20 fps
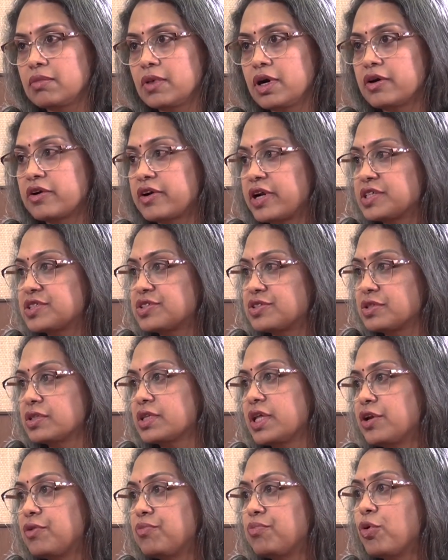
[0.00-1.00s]
a restaurant
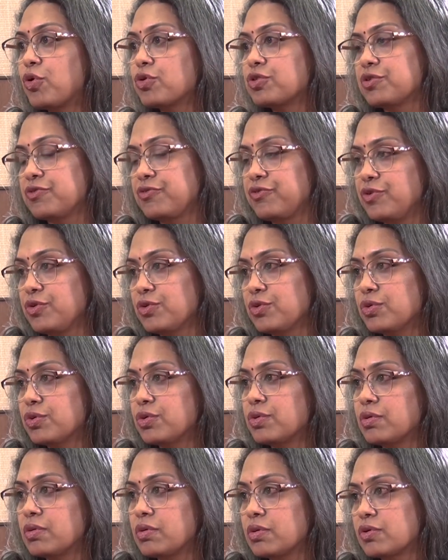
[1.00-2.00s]
that both of you